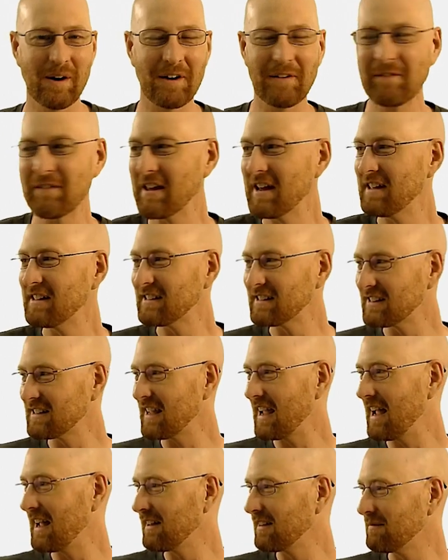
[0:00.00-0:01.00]
Well, this
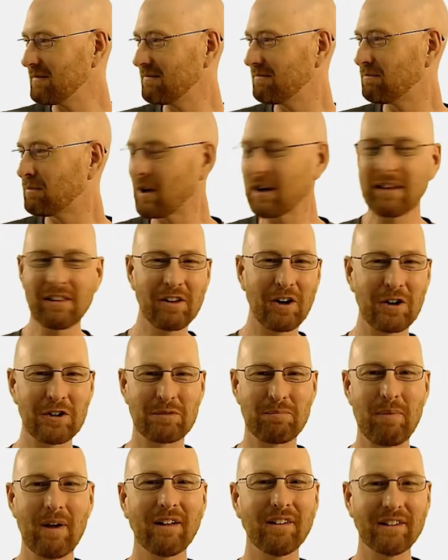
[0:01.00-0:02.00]
is a pretty
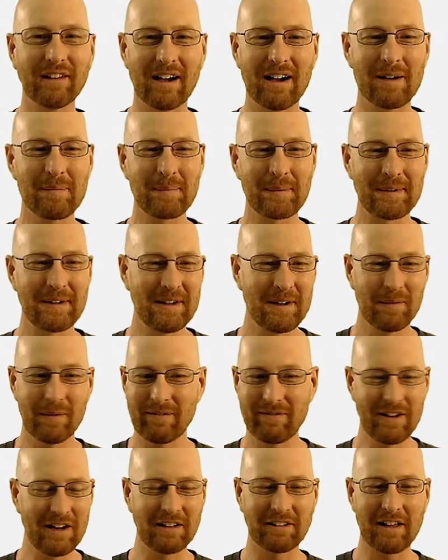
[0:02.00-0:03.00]
large buildup
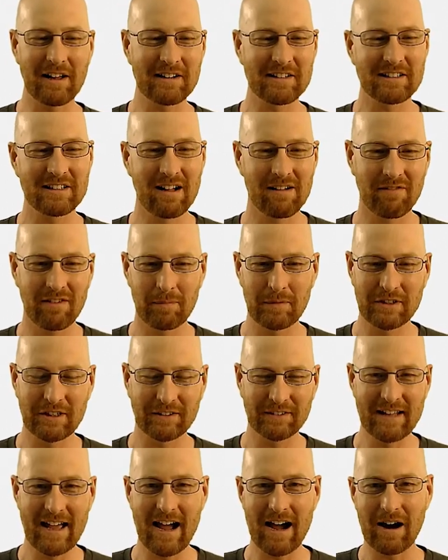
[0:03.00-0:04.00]
We've done a lot of stuff up
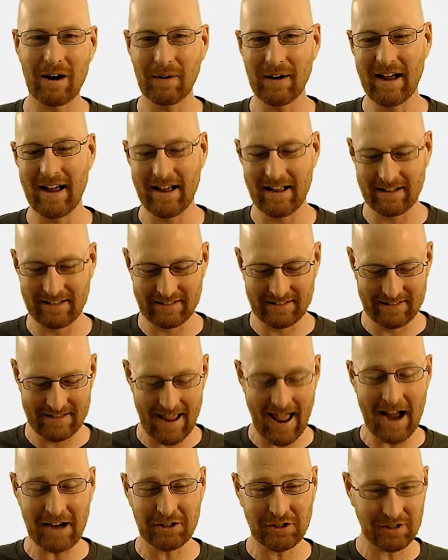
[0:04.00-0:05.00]
until now, and
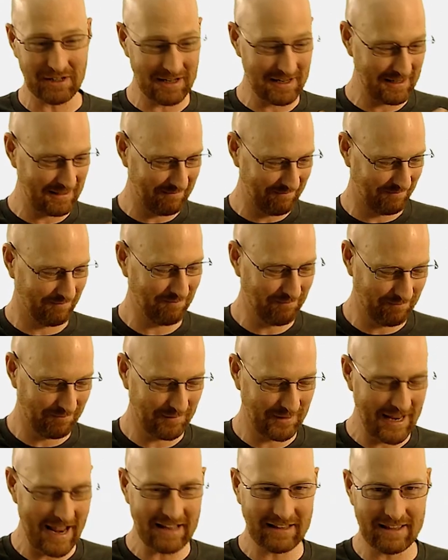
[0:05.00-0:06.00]
to actually
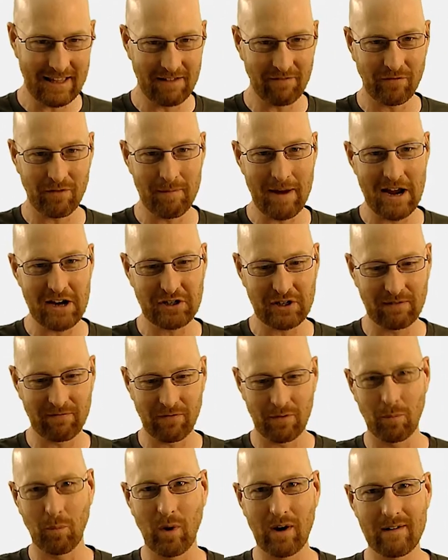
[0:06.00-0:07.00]
take the
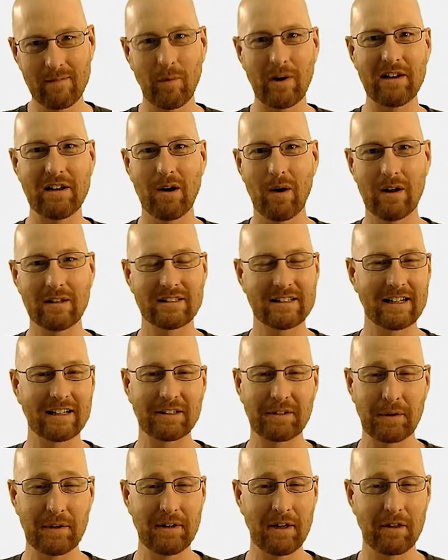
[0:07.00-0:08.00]
information from one window and
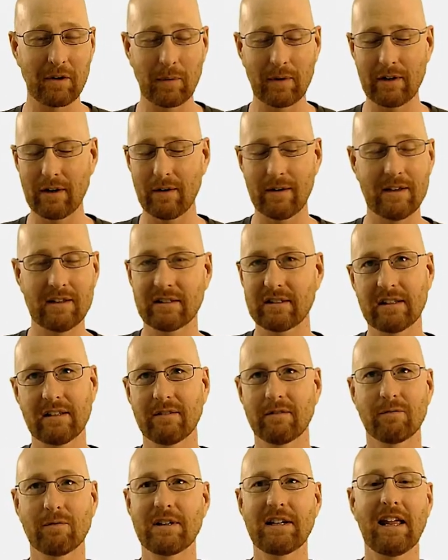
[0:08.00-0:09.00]
stick it to another window is
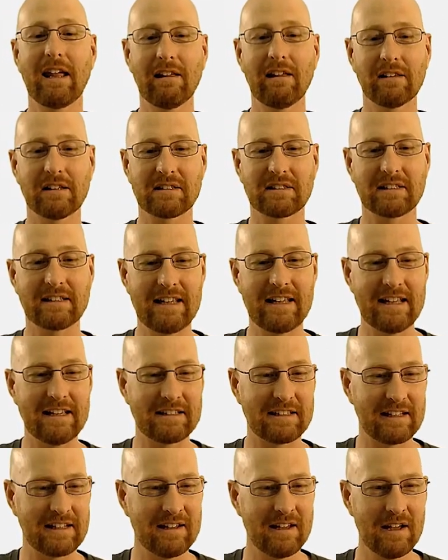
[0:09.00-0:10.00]
ridiculously
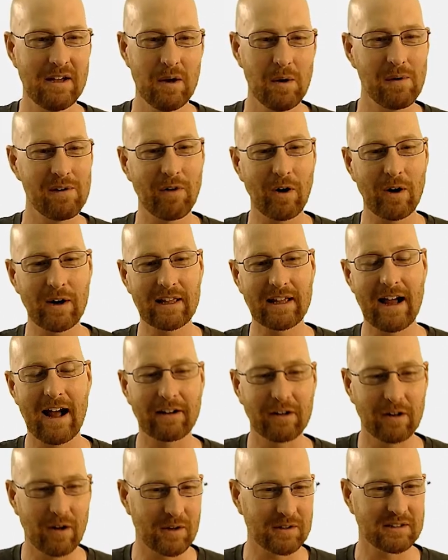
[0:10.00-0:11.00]
easy. We've already
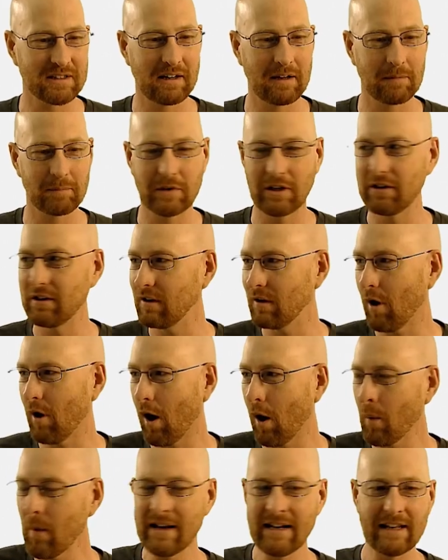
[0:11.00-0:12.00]
got it all set up to do.
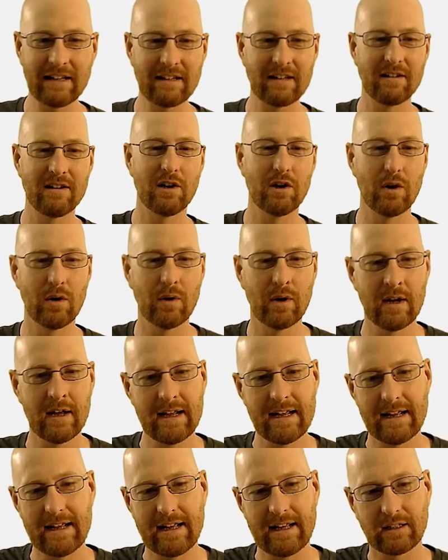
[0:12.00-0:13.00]
All we need to do
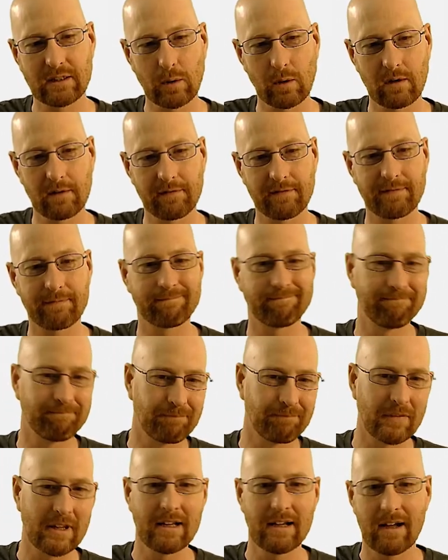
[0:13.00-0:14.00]
is sort of,
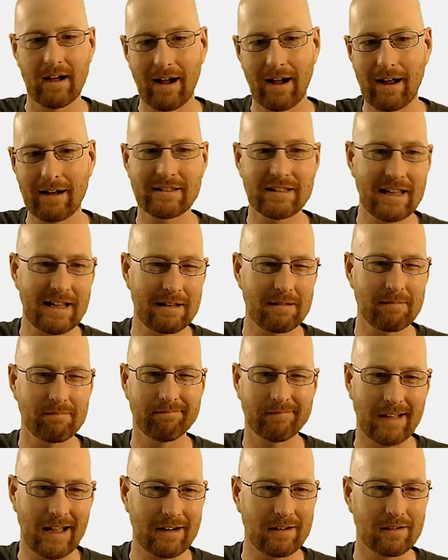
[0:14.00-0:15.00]
I'd
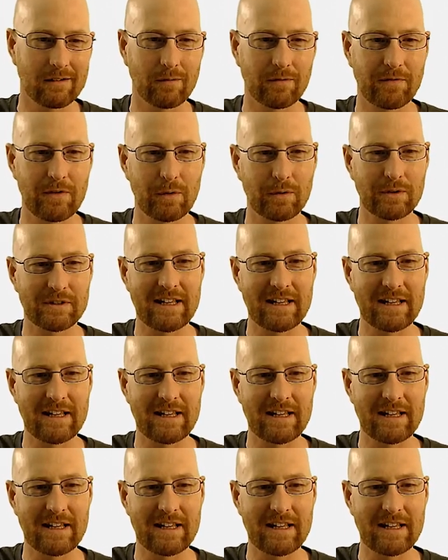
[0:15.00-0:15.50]
say, I don't know if you